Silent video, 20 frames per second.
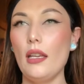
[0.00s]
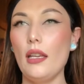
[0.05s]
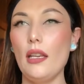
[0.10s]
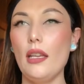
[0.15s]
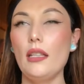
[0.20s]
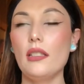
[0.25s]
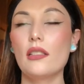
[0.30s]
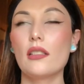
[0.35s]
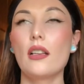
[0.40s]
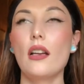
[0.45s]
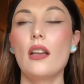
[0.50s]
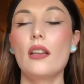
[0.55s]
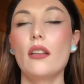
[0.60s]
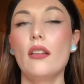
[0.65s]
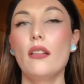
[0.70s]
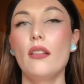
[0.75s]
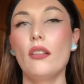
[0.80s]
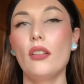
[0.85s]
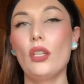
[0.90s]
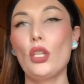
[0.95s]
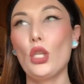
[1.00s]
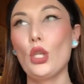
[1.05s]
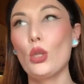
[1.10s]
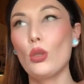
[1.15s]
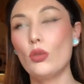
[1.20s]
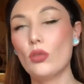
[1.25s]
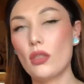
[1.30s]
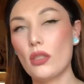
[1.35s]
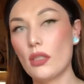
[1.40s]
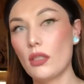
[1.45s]
it's got a
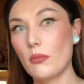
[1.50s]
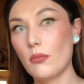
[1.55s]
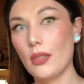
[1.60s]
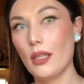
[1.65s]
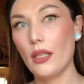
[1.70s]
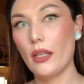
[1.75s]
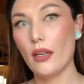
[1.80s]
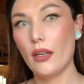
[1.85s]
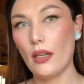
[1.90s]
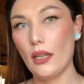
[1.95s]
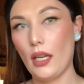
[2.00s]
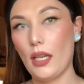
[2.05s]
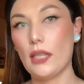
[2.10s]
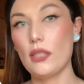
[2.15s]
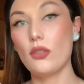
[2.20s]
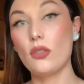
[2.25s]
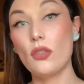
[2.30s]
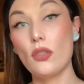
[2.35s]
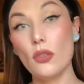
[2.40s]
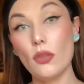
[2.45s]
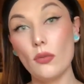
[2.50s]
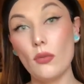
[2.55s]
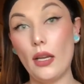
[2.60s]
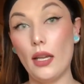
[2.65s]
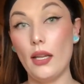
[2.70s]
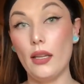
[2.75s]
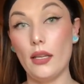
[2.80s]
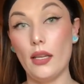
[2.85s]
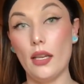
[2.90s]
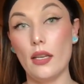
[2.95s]
huge similarity to
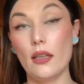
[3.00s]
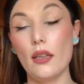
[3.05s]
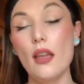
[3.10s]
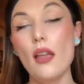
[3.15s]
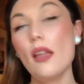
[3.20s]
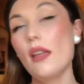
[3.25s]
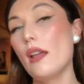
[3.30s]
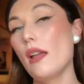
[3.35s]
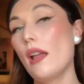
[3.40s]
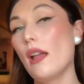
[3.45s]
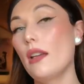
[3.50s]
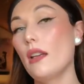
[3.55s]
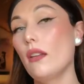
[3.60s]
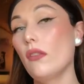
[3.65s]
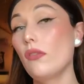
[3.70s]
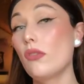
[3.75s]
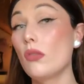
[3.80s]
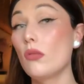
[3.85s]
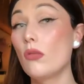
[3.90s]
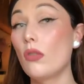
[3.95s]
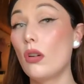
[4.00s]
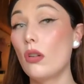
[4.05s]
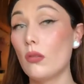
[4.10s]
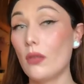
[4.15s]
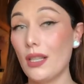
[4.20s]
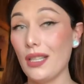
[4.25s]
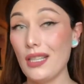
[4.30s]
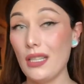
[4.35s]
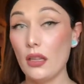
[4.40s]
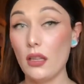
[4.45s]
Alien. And if you
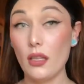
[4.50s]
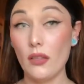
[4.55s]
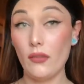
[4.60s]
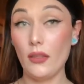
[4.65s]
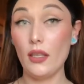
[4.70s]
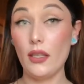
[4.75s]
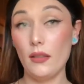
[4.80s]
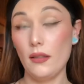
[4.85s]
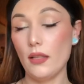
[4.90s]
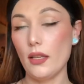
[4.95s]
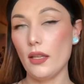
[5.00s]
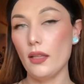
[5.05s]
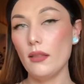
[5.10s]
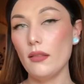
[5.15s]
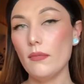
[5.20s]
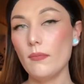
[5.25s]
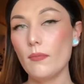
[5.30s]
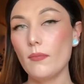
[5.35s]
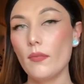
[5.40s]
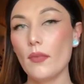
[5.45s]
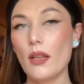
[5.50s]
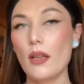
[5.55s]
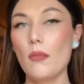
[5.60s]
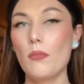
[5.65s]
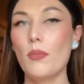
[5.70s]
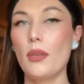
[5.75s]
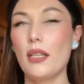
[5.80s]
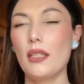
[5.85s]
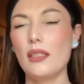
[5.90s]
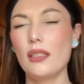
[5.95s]
already love Alien,
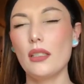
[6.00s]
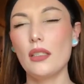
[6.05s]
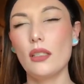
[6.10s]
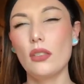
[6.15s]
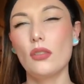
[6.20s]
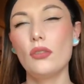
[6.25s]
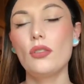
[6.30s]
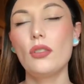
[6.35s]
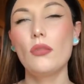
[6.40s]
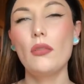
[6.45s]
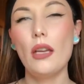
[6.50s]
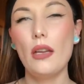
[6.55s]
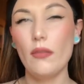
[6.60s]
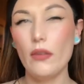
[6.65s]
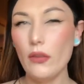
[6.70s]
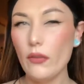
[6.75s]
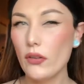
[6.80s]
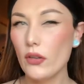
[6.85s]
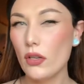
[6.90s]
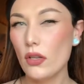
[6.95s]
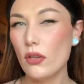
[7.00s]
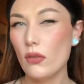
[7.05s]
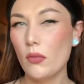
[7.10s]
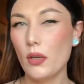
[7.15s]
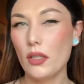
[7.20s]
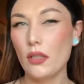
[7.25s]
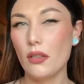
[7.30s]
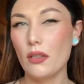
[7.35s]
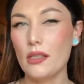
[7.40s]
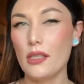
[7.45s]
but it's a little too heavy for you to wear
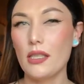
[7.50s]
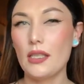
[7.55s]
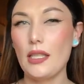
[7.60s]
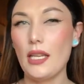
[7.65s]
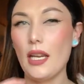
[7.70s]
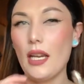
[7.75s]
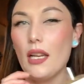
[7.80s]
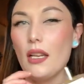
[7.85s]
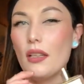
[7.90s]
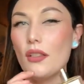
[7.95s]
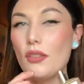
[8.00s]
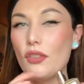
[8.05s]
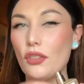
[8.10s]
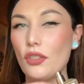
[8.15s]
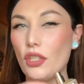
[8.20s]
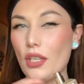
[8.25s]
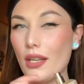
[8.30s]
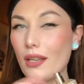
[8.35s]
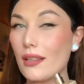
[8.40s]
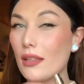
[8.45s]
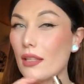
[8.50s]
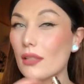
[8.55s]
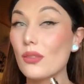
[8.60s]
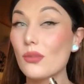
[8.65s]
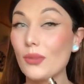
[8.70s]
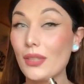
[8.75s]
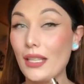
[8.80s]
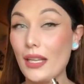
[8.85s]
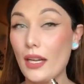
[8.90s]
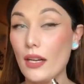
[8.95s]
during the day, check this
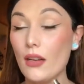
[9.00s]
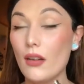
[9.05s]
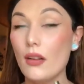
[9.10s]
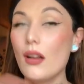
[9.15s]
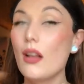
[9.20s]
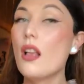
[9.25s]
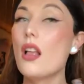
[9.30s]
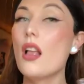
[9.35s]
one out.